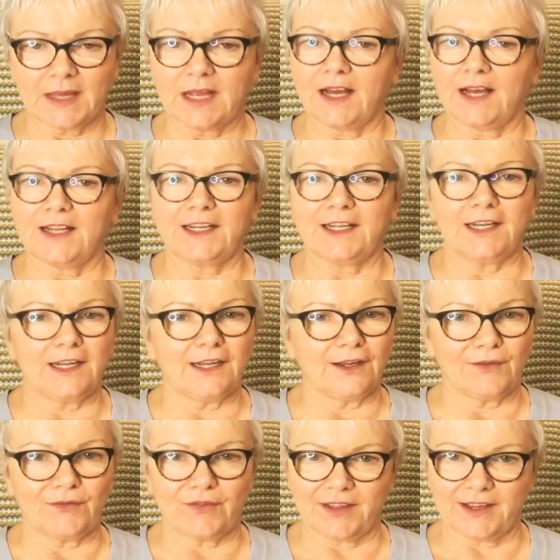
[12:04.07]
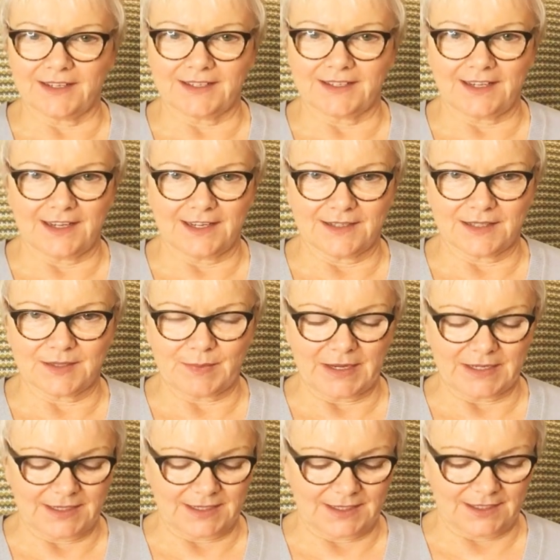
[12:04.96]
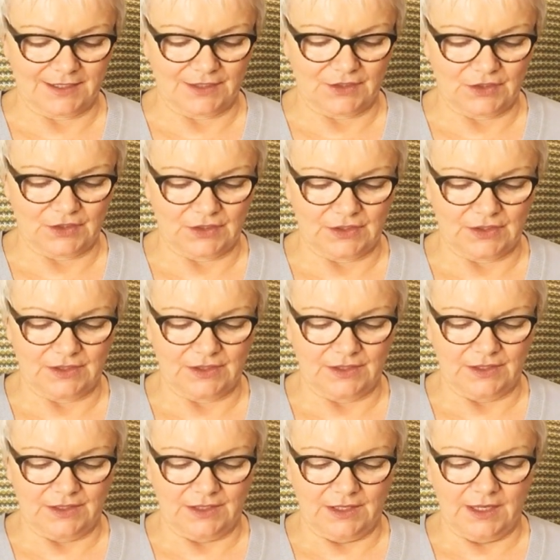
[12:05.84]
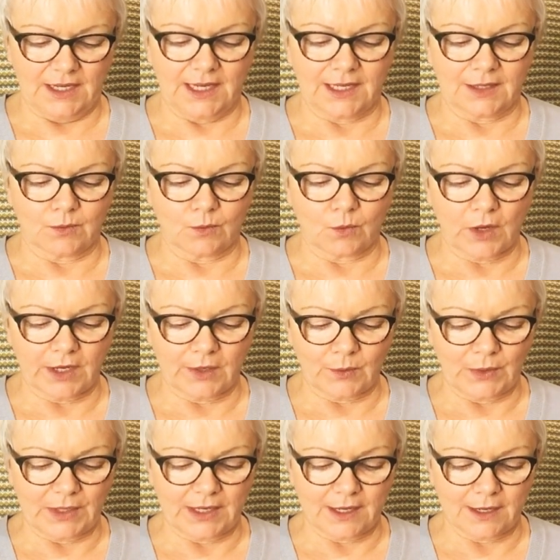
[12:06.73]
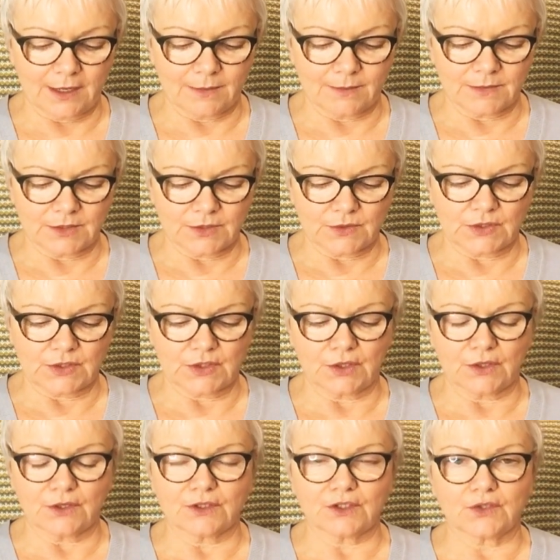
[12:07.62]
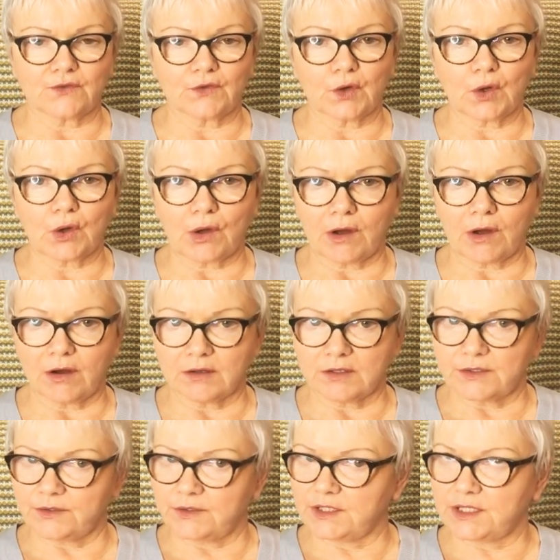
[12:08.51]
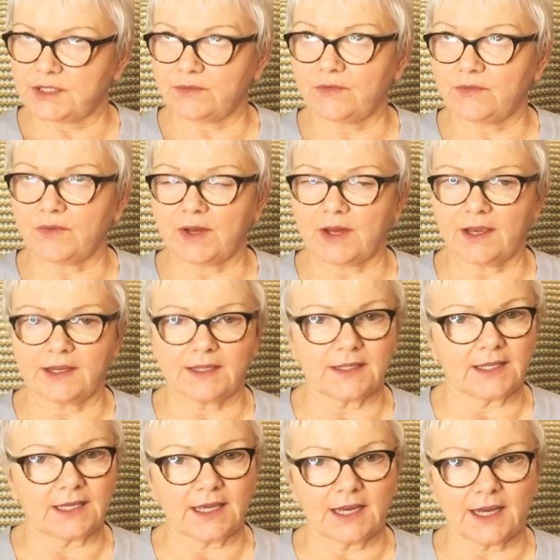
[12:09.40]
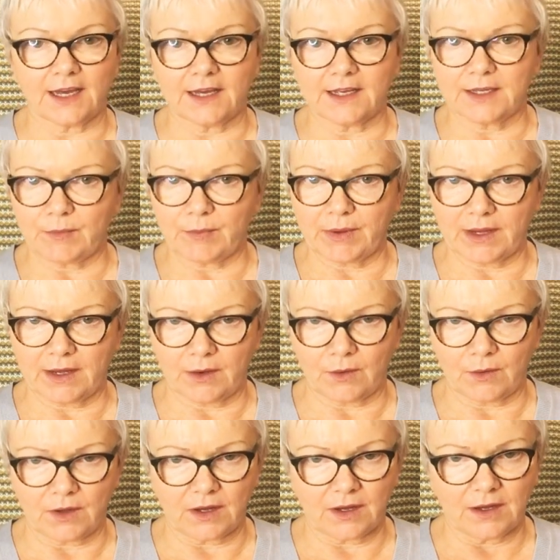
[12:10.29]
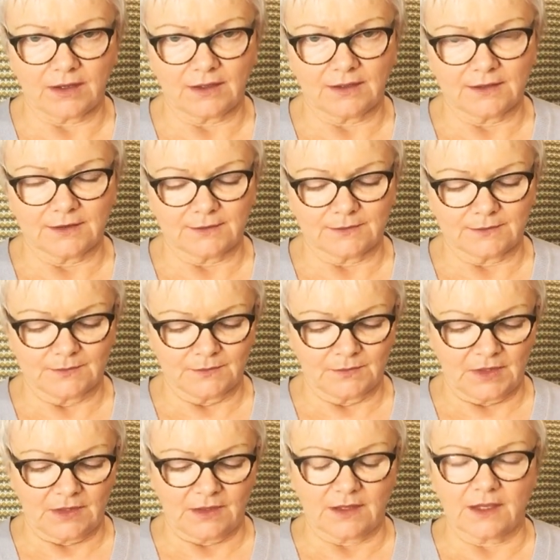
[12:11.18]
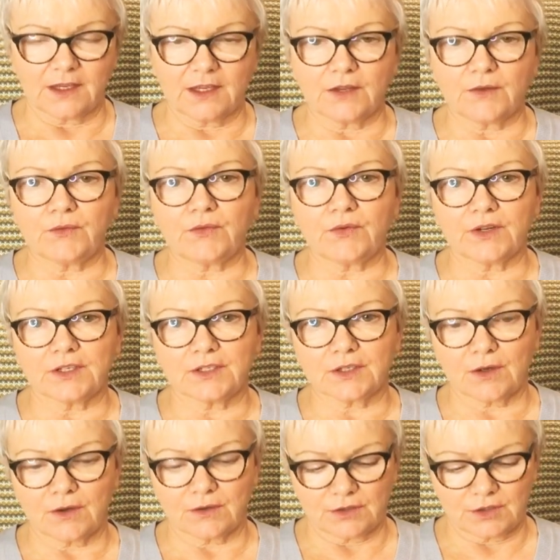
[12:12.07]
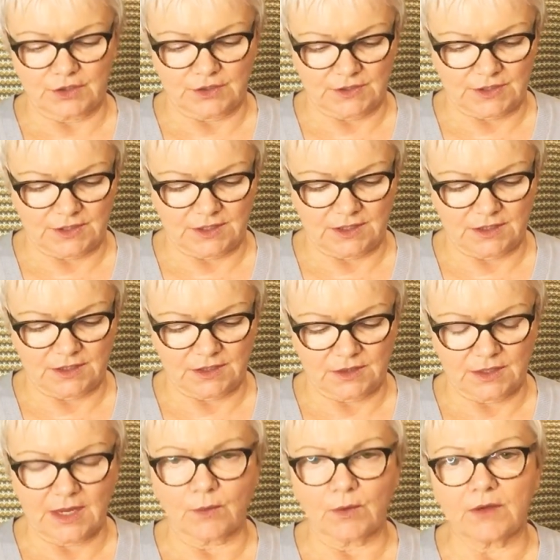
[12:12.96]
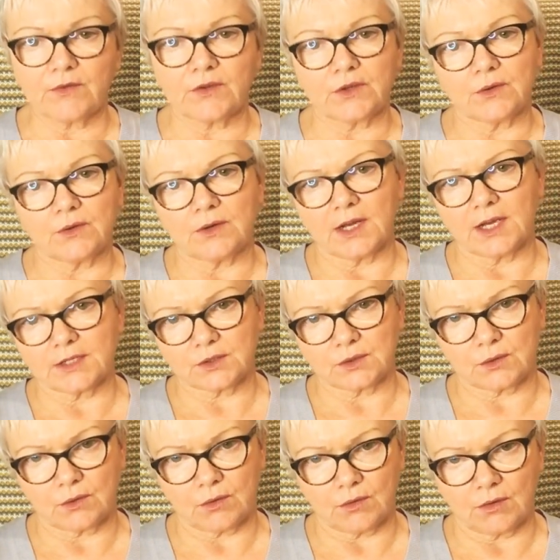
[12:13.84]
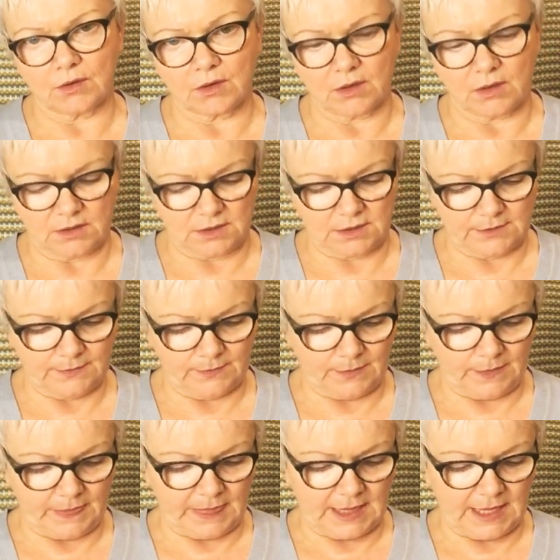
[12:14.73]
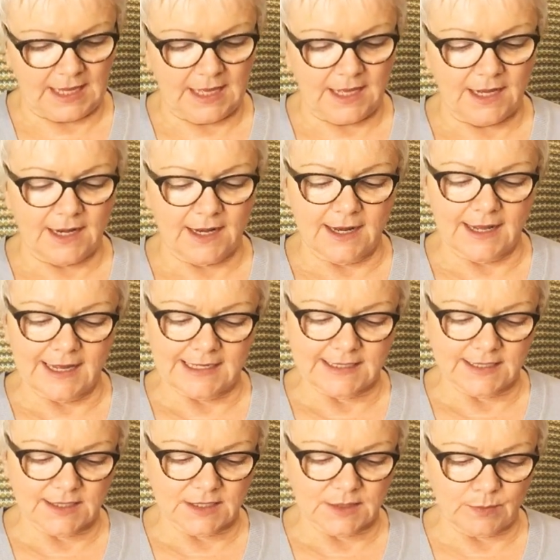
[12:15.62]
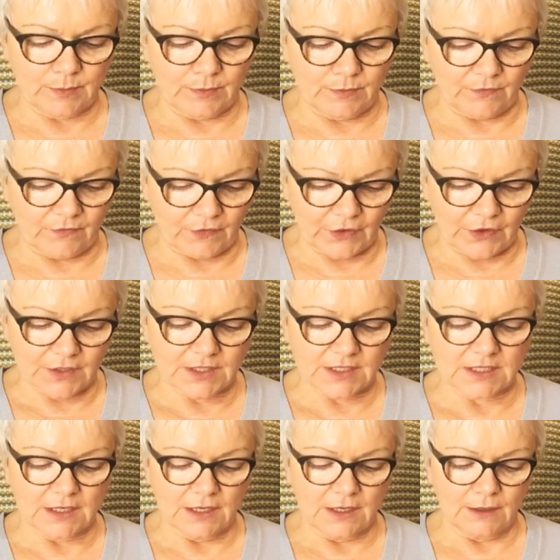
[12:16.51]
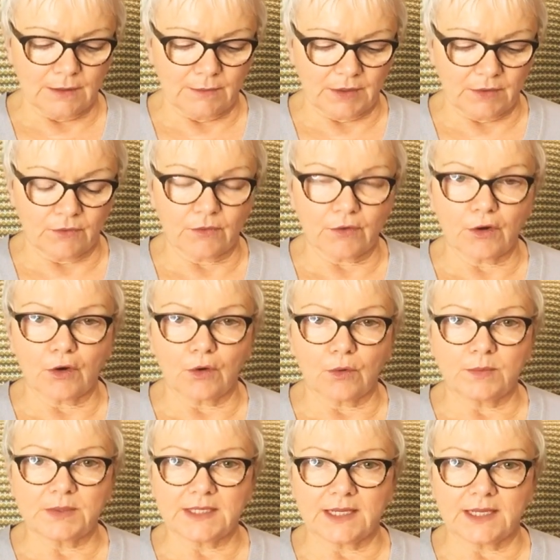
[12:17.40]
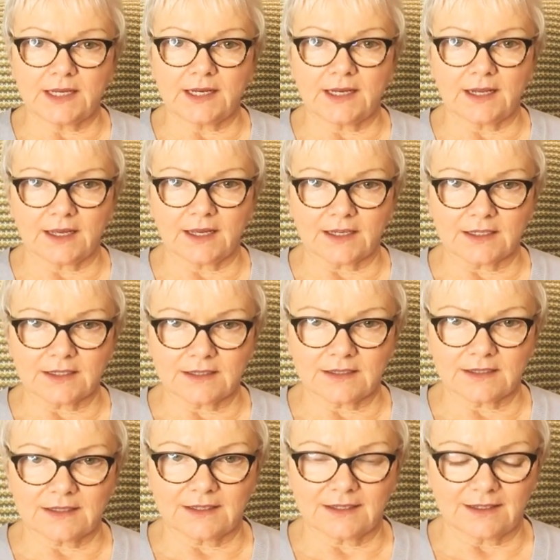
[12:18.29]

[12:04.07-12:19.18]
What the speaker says: I love that last passage. And when we come to search for God, the divine, the higher power, the infinite consciousness, however you like to call God, let us first be robed in night.